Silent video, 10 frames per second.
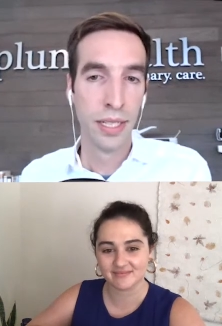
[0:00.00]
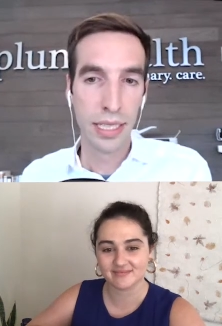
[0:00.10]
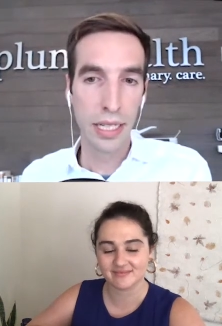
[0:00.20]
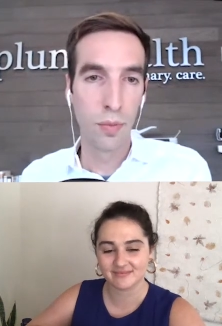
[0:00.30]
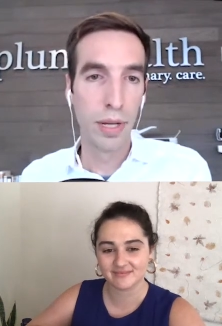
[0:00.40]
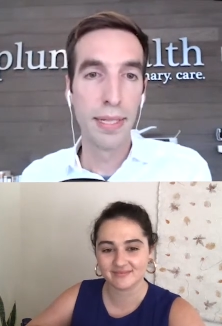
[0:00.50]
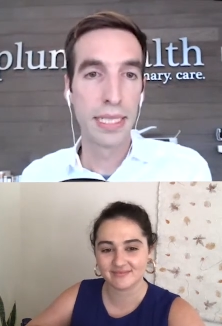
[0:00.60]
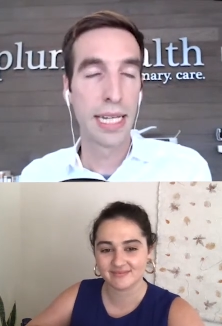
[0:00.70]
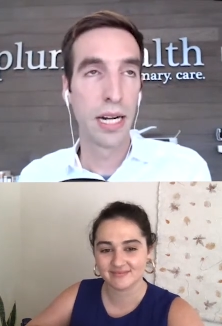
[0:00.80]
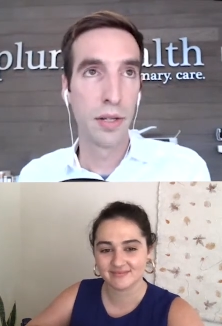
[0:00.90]
Speaker 1: You know, maybe
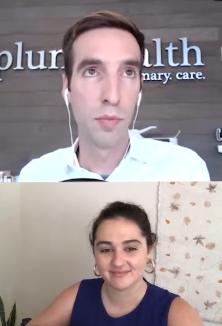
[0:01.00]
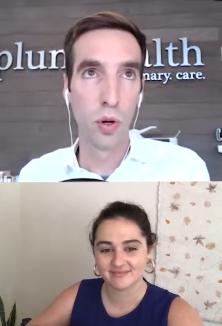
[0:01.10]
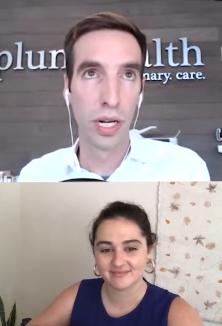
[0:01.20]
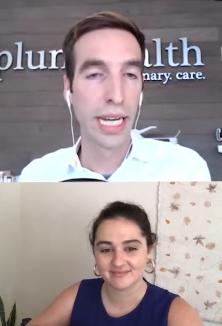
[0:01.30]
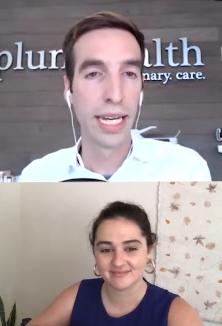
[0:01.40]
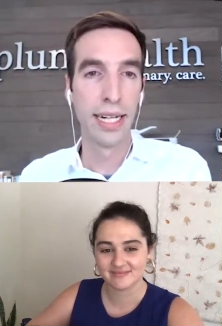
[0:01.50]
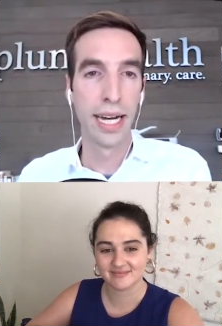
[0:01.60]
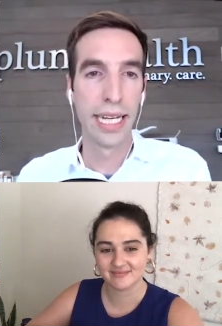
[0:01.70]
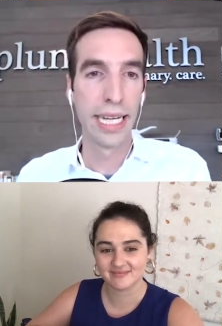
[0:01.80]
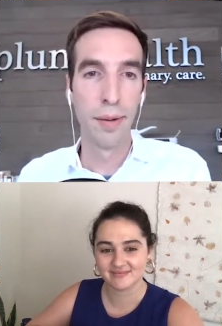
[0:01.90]
it's Saturday morning at
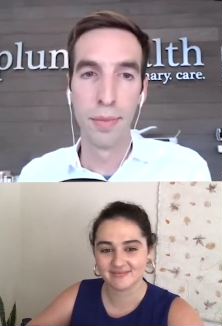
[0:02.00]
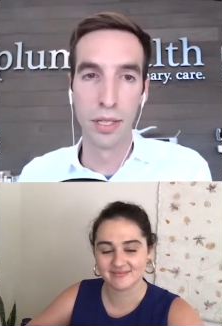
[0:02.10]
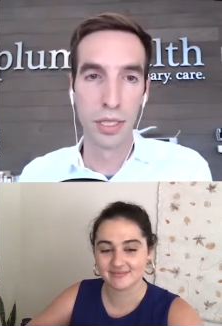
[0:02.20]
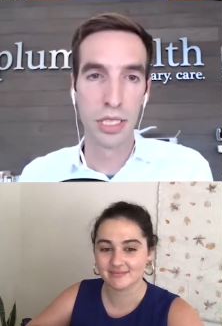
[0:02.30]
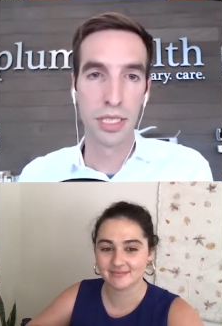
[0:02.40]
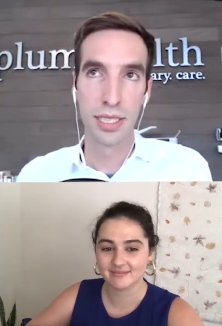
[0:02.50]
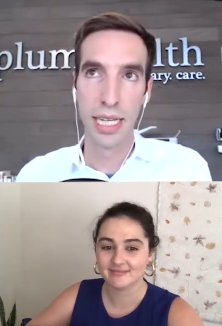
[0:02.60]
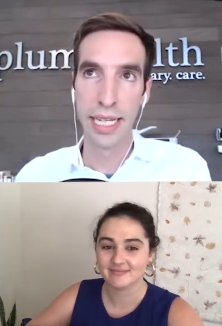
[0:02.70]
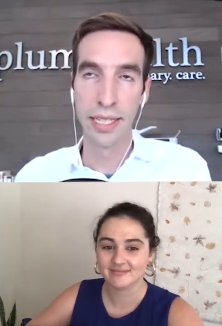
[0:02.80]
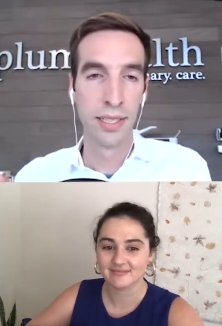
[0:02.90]
9 a.m. and I'll just
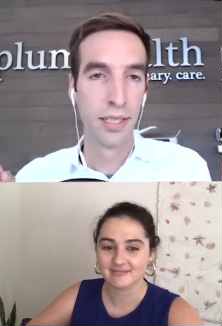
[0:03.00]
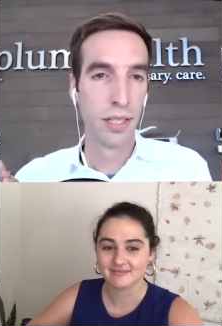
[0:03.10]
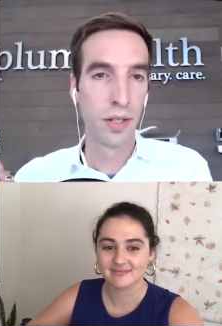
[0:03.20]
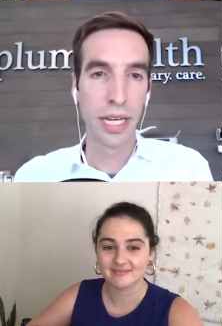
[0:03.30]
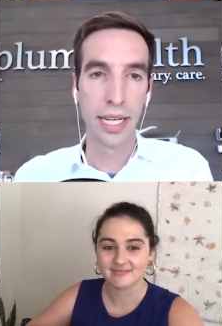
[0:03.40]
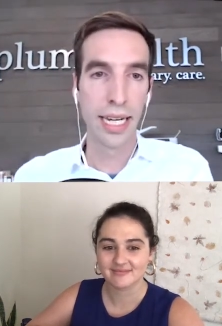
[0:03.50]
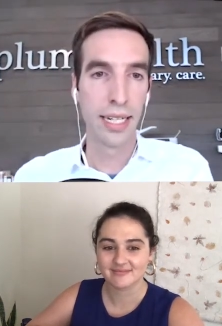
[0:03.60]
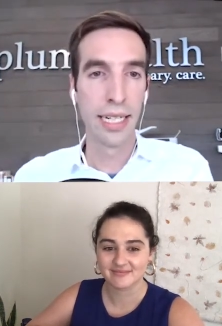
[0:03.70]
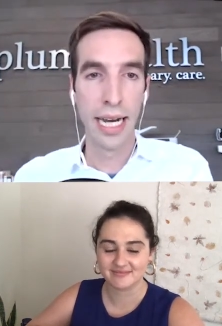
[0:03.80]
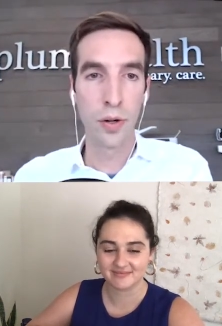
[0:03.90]
say, okay, I
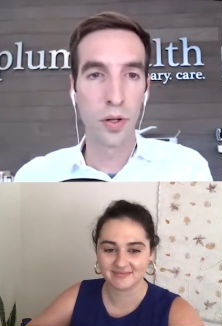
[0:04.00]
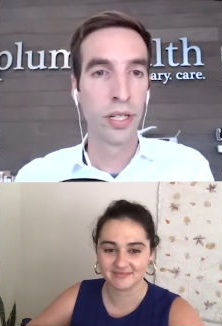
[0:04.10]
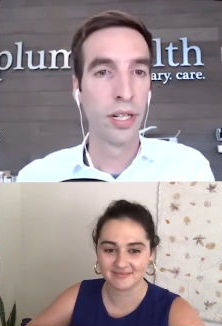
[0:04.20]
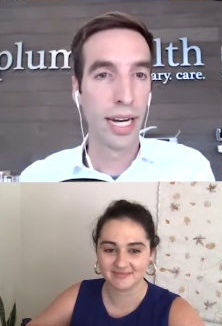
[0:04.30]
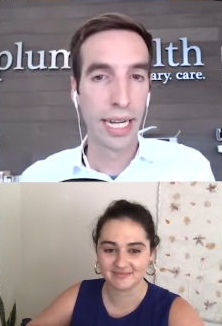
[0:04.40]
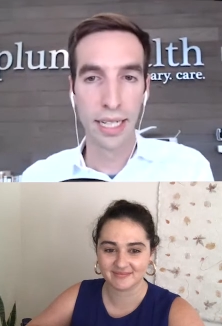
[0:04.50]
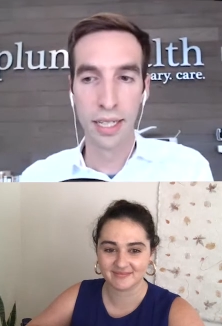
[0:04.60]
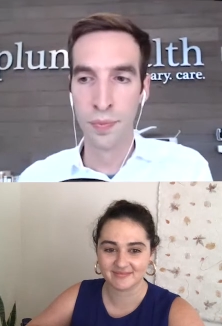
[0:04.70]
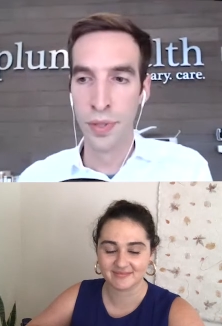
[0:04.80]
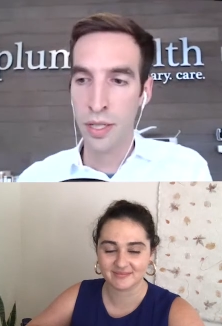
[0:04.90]
got an hour. I'm
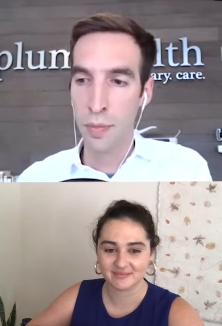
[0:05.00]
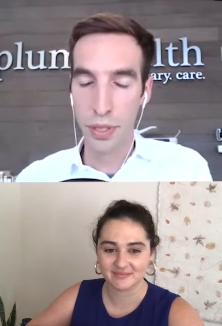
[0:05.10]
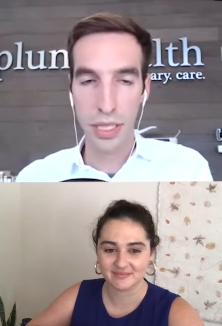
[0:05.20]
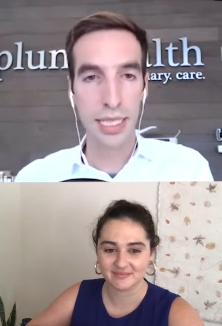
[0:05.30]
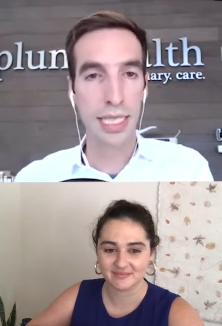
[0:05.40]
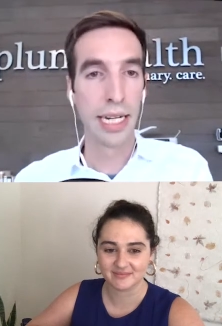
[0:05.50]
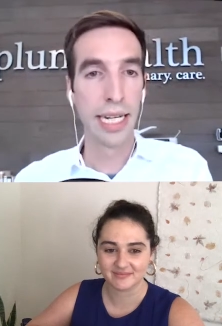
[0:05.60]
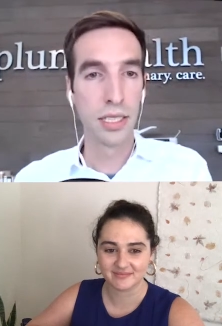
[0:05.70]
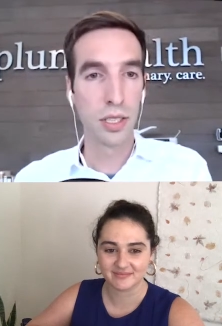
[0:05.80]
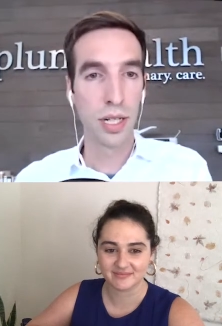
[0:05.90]
going to put this on
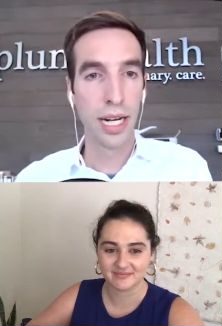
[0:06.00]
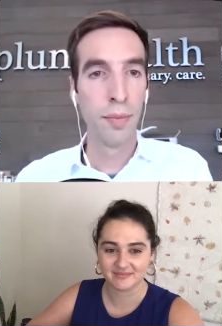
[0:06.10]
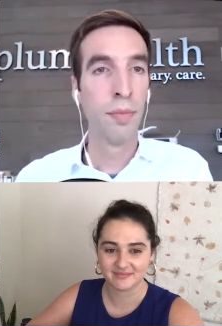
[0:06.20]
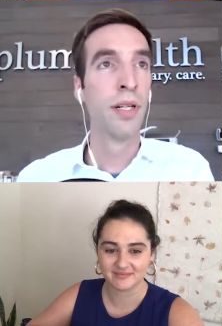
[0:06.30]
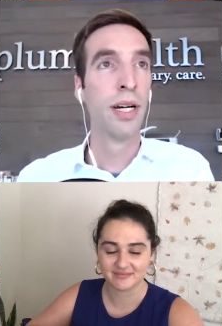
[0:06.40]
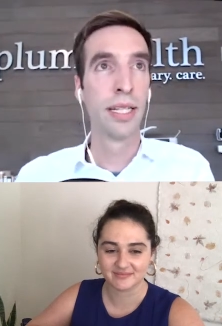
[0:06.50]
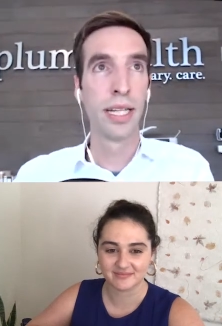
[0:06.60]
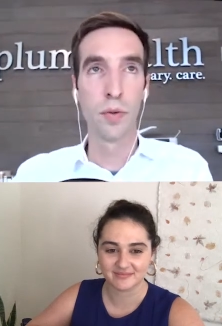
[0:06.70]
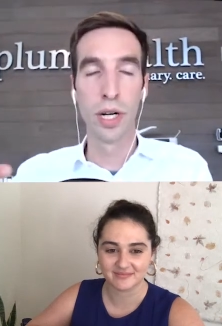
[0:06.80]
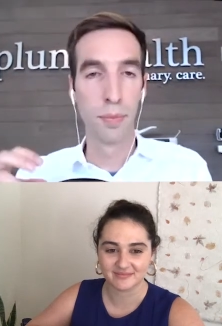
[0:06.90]
Instagram and
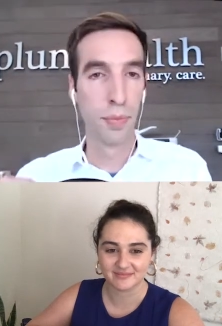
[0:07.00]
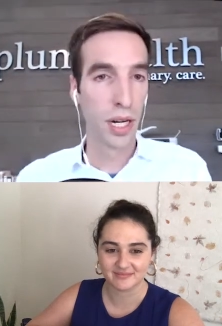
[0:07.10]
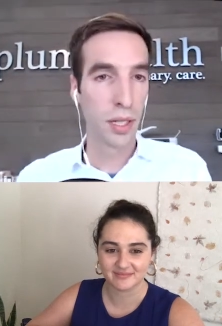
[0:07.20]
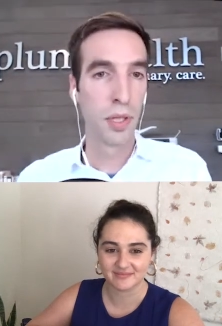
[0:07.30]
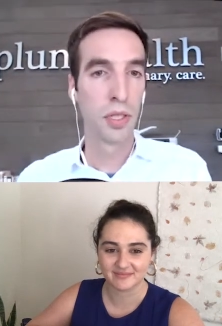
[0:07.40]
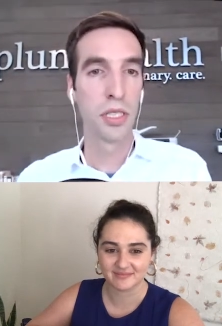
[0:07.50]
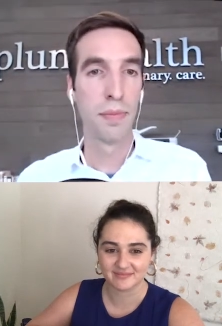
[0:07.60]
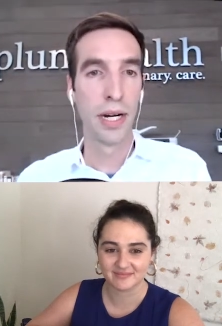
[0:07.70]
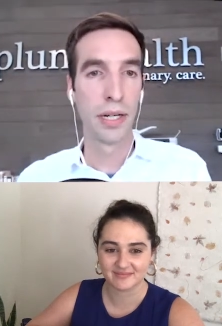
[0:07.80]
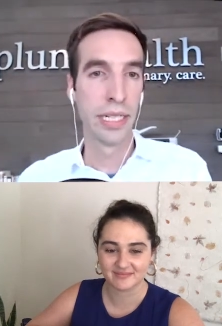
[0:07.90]
then write a blog post
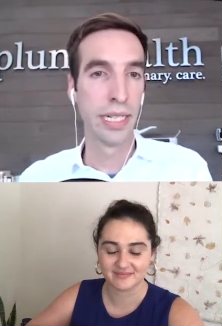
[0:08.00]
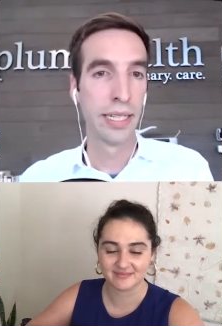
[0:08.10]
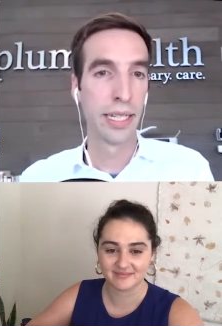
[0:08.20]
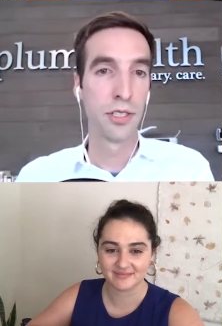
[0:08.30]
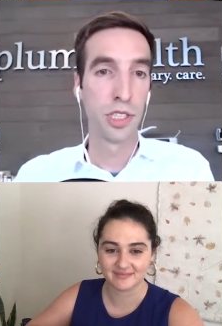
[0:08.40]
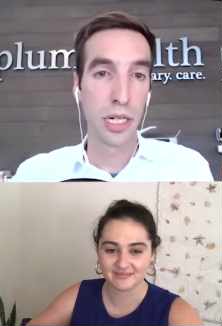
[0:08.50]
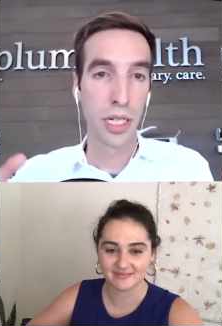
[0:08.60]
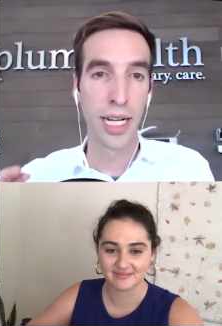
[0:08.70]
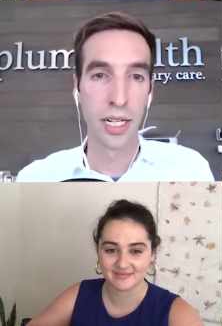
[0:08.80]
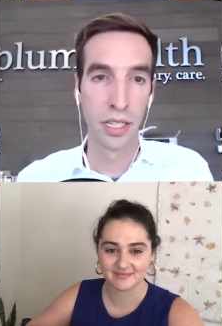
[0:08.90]
about it and then share it
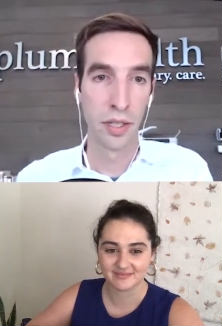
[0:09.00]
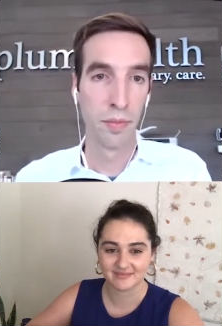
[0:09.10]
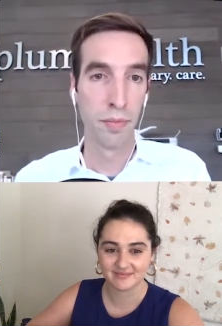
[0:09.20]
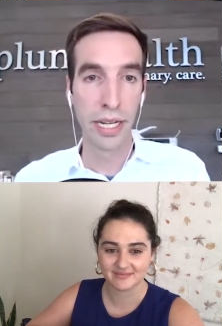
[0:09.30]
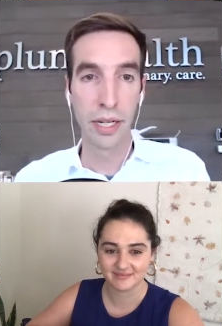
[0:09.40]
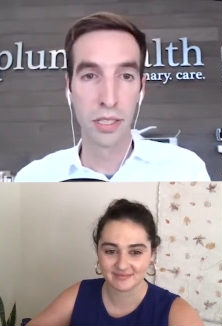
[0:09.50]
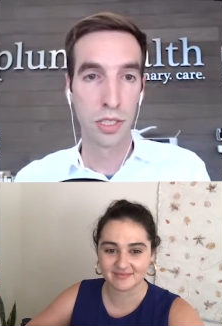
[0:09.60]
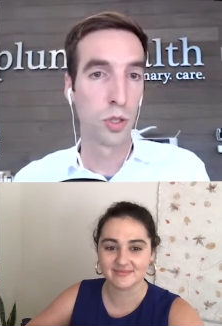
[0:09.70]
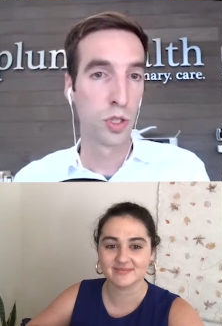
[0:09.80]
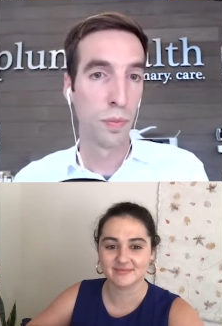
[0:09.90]
on other my other
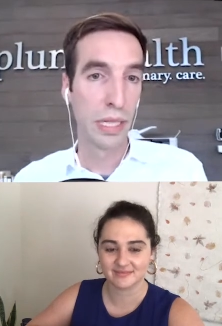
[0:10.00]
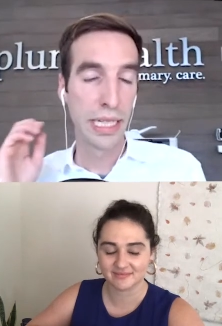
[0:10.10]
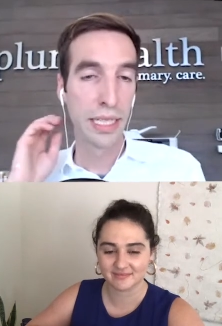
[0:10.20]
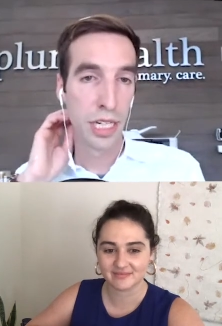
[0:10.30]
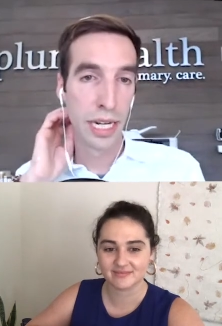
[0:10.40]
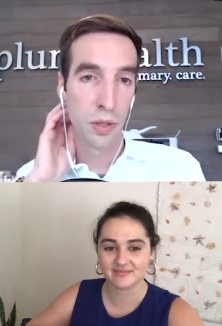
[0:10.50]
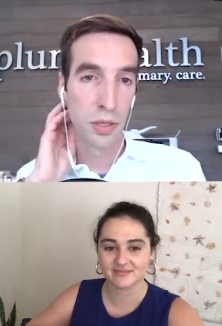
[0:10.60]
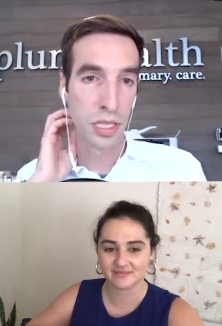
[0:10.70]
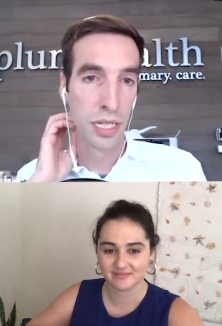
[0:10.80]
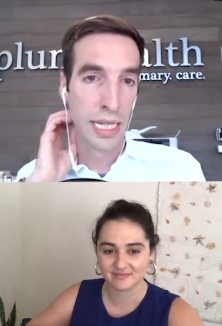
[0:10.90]
social media channels.